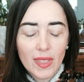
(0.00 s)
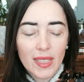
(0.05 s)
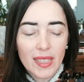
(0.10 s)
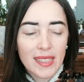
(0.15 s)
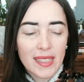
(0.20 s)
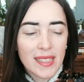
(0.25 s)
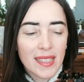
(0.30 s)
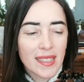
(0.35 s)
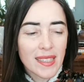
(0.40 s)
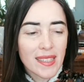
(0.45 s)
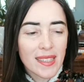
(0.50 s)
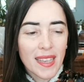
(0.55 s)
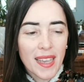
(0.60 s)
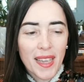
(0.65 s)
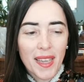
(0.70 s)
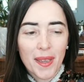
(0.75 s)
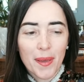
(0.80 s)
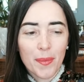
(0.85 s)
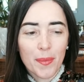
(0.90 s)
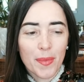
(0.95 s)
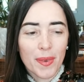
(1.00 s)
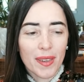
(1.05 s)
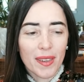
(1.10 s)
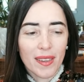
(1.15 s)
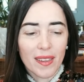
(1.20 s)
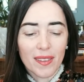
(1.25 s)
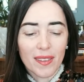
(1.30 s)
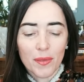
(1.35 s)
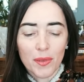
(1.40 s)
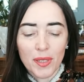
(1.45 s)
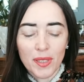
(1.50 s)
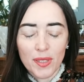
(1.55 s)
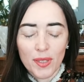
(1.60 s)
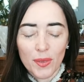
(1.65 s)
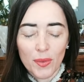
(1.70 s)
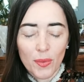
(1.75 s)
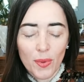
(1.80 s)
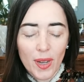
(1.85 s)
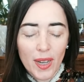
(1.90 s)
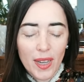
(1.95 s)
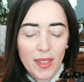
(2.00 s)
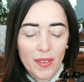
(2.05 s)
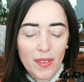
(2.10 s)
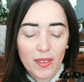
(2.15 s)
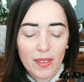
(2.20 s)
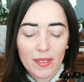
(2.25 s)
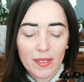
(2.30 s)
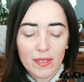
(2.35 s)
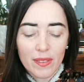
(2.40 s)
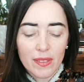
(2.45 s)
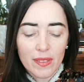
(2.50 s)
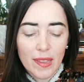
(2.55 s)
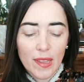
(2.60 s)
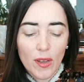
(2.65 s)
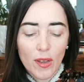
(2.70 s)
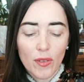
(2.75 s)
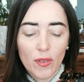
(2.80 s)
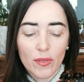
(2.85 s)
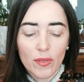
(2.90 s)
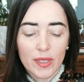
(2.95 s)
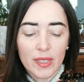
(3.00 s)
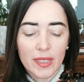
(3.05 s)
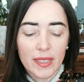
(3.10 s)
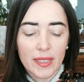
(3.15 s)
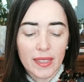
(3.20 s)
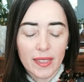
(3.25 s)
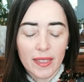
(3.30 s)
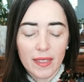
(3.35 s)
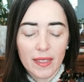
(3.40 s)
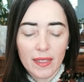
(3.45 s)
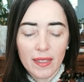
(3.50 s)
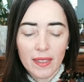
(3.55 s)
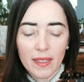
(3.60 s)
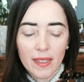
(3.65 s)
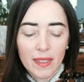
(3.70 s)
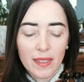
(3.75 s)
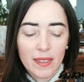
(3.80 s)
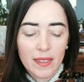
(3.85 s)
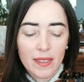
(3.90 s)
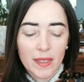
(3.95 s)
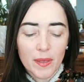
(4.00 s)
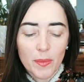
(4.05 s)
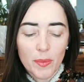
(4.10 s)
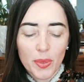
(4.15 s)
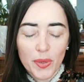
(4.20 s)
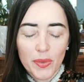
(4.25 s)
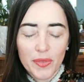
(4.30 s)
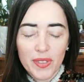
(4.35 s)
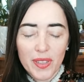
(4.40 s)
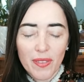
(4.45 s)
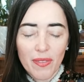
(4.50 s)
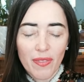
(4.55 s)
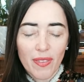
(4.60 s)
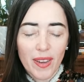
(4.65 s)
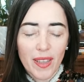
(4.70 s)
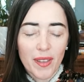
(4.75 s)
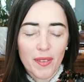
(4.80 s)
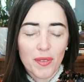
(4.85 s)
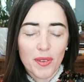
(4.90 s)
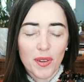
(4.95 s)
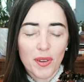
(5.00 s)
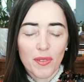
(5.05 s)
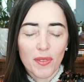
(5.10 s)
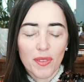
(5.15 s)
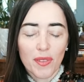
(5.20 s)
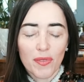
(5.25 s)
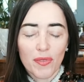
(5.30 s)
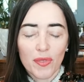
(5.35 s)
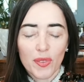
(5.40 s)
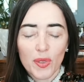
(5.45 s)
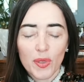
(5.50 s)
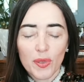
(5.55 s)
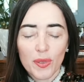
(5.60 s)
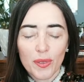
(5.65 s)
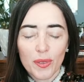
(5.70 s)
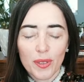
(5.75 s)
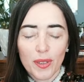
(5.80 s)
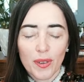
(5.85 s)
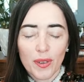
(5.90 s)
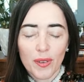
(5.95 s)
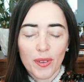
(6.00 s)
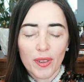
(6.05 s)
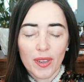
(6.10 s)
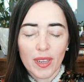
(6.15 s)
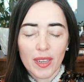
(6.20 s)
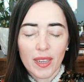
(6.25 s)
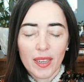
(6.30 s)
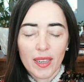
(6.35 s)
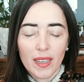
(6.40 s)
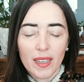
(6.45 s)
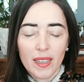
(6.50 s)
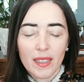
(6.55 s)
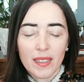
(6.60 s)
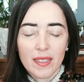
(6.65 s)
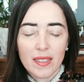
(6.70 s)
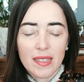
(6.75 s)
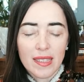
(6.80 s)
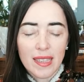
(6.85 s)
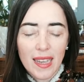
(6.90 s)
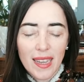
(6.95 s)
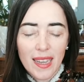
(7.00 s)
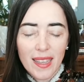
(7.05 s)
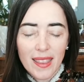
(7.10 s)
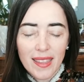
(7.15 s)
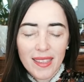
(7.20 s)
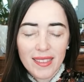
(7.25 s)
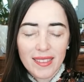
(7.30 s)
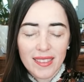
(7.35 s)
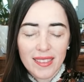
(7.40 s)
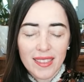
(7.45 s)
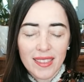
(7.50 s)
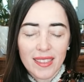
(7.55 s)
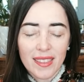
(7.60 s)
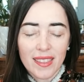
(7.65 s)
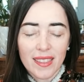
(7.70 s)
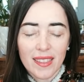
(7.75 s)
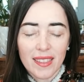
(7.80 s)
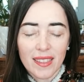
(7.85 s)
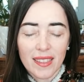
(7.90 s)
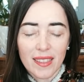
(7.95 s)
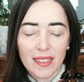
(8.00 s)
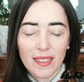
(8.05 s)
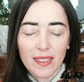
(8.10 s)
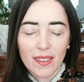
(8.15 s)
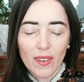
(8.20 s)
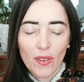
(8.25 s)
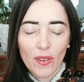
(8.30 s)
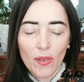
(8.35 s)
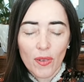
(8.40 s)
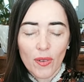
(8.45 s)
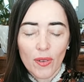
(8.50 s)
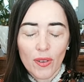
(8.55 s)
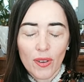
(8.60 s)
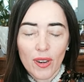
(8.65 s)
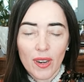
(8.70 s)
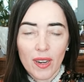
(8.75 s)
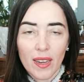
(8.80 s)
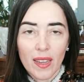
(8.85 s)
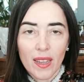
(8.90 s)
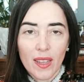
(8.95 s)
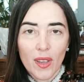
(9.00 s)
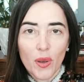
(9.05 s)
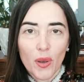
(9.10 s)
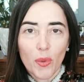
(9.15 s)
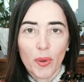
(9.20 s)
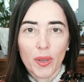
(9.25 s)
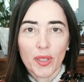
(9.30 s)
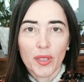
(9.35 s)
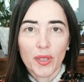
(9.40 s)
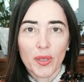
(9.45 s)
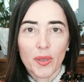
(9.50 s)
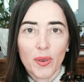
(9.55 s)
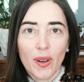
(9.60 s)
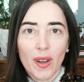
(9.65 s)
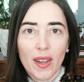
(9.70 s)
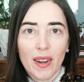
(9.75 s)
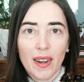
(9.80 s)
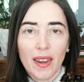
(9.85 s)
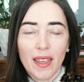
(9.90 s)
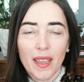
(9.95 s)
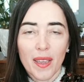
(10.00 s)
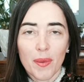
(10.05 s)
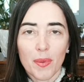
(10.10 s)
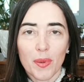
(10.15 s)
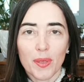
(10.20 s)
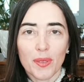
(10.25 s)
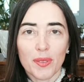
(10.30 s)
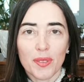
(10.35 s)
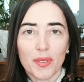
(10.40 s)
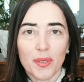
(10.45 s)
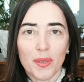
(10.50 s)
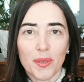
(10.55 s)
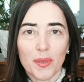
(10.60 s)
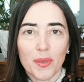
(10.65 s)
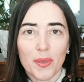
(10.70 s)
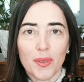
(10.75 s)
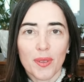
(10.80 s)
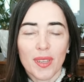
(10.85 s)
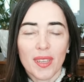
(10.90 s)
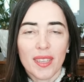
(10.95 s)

It's the same reason why the slow eating improves the flavor of the food, or silent eating, or when you are able to